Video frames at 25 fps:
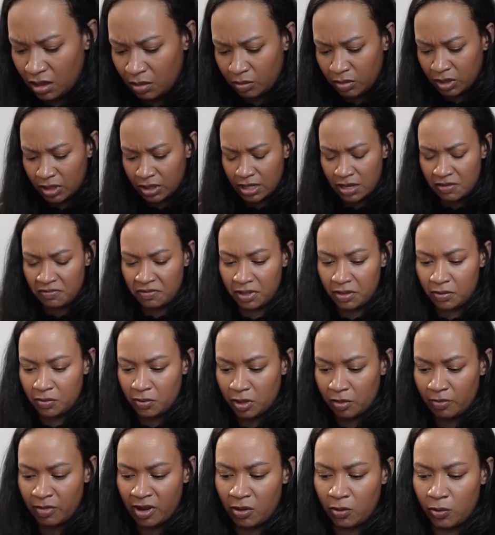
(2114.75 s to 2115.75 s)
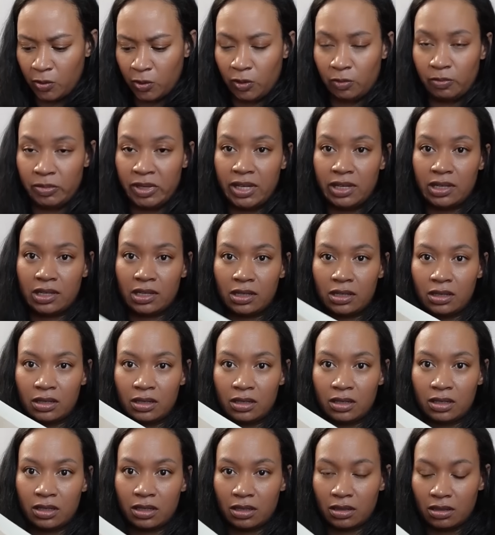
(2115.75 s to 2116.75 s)
but definitely one of my older
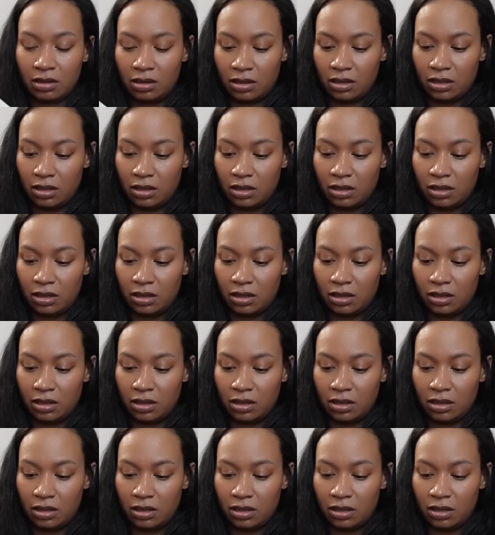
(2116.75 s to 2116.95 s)
pieces.